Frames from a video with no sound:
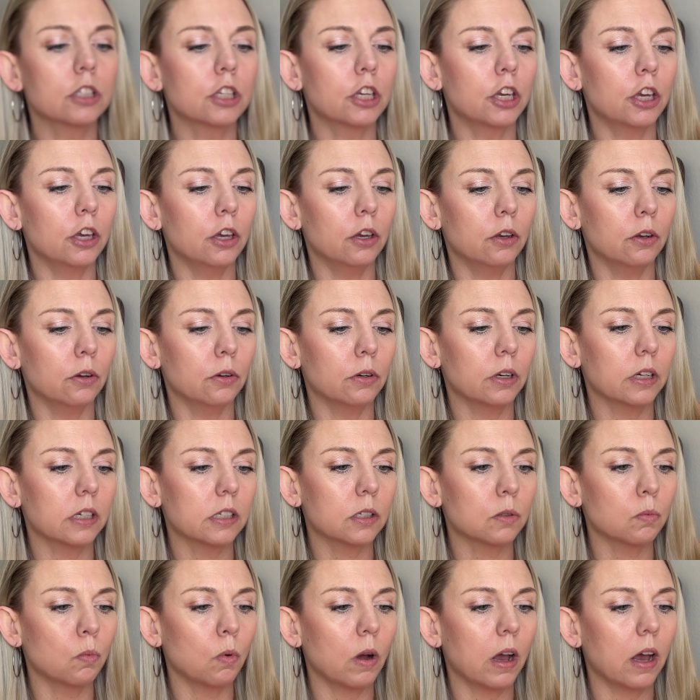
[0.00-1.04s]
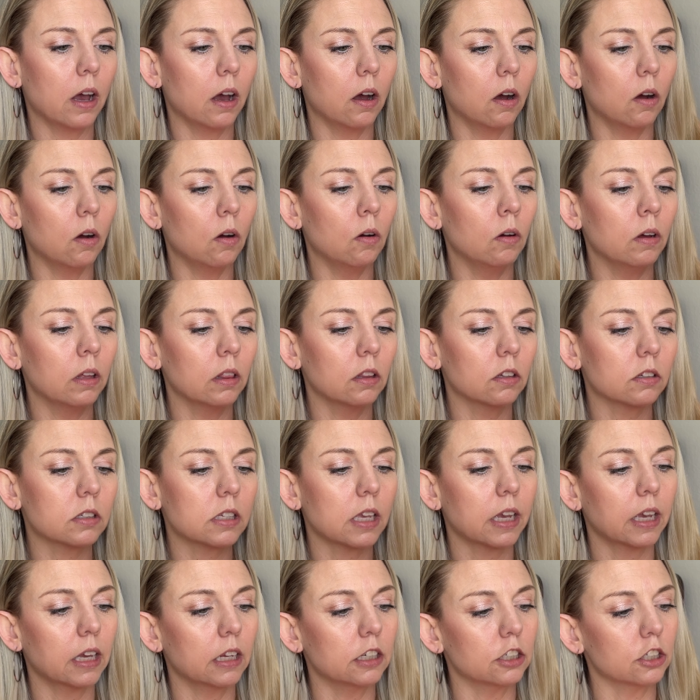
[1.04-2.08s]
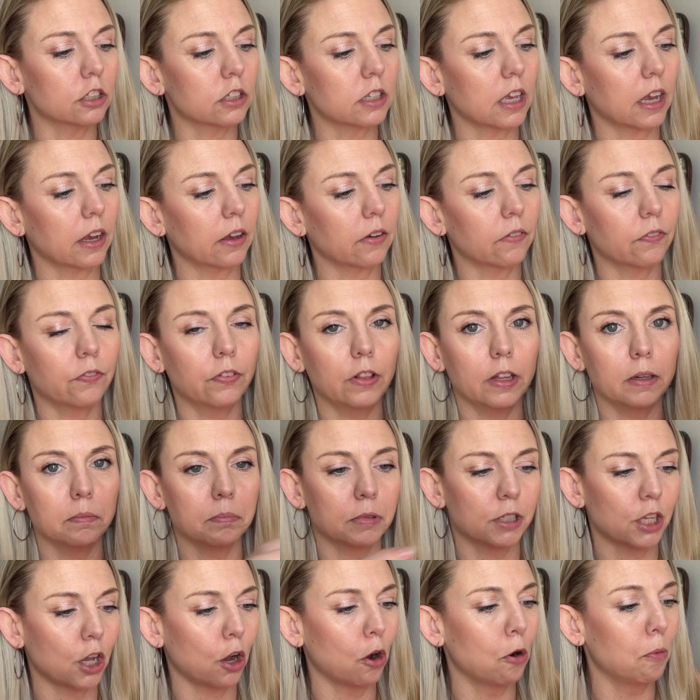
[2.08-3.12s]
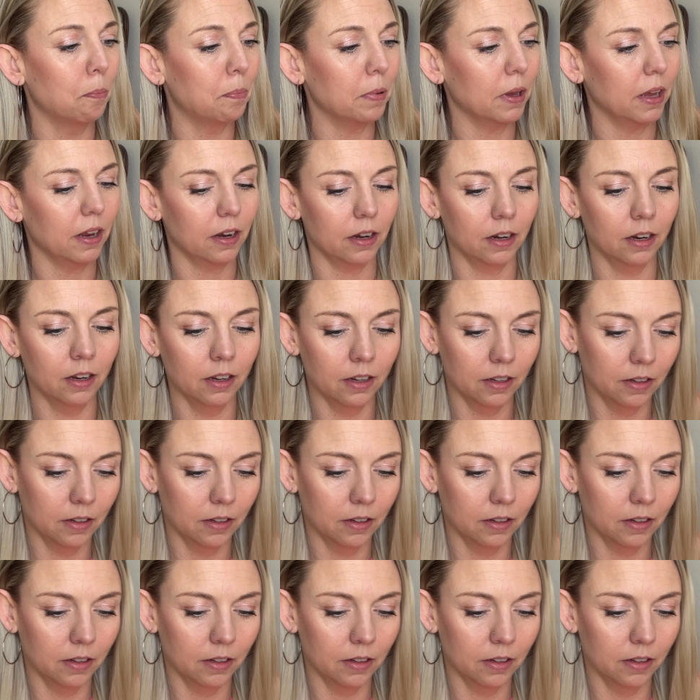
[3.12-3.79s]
cute as well. It looks like it just like flips open.